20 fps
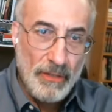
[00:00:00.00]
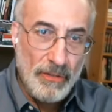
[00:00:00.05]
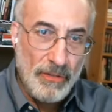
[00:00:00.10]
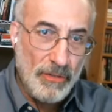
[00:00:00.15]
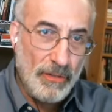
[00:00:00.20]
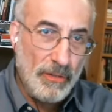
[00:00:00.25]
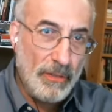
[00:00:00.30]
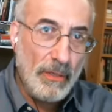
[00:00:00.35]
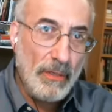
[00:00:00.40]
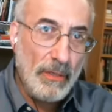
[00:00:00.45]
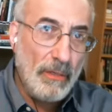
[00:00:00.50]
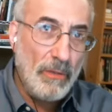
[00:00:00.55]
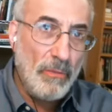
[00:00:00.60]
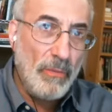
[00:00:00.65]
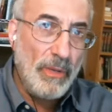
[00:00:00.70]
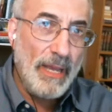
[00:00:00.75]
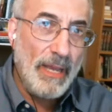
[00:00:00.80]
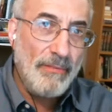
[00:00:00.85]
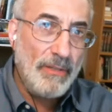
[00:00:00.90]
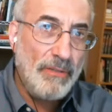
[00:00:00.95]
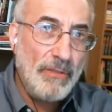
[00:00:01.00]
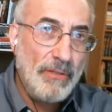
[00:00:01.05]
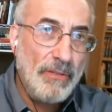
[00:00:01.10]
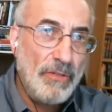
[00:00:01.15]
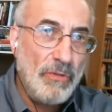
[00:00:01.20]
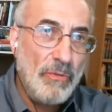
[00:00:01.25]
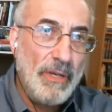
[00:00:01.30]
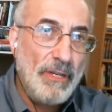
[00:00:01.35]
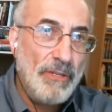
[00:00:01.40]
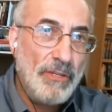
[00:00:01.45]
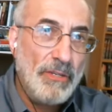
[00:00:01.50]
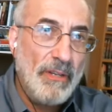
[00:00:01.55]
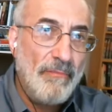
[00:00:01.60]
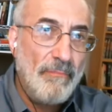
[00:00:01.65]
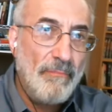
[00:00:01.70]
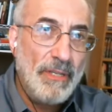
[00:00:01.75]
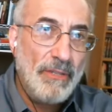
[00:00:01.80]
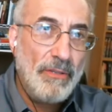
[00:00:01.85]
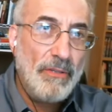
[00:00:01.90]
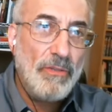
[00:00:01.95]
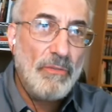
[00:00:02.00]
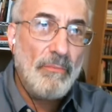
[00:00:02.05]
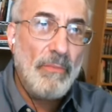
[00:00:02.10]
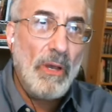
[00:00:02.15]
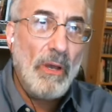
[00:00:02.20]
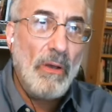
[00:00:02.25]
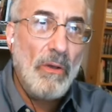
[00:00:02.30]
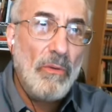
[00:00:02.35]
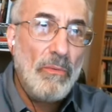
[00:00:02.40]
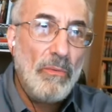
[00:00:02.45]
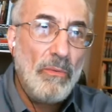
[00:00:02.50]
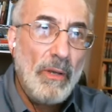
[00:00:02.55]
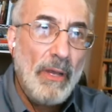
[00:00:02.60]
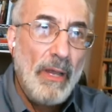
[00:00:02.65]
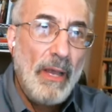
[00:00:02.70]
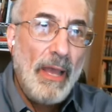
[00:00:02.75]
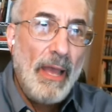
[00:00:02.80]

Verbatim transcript: still we have the situation of mrs mo